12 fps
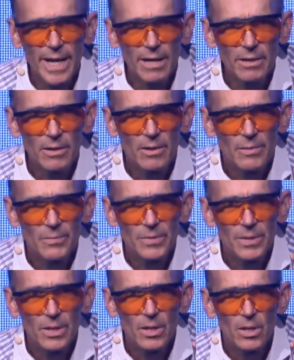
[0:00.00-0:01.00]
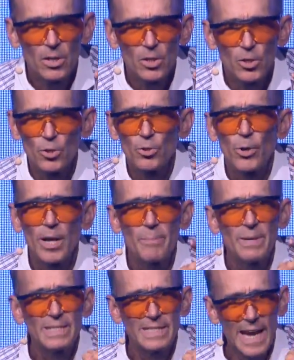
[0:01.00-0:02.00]
hand? You're going to
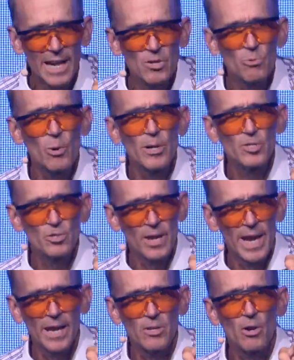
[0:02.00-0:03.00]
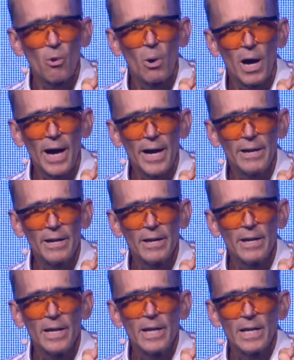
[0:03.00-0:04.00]
be sad you raised your hand. You know why?
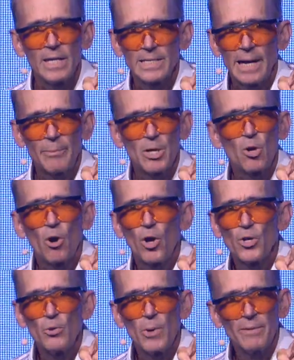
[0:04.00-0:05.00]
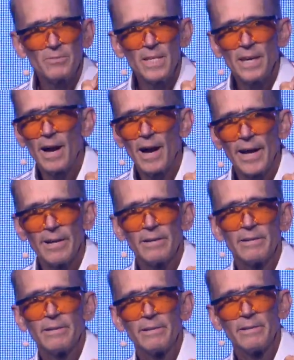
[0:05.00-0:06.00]
Because I'm going to call you FTI.
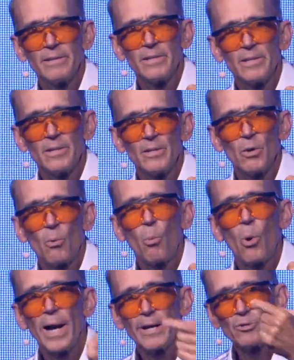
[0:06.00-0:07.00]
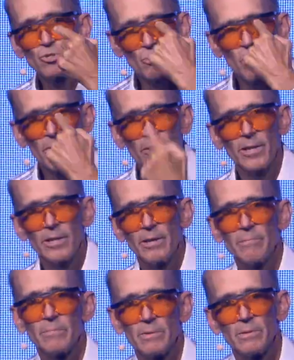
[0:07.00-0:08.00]
Why aren't you wearing
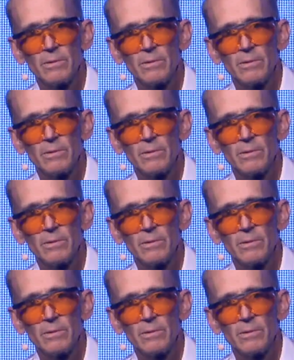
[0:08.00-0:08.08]
them?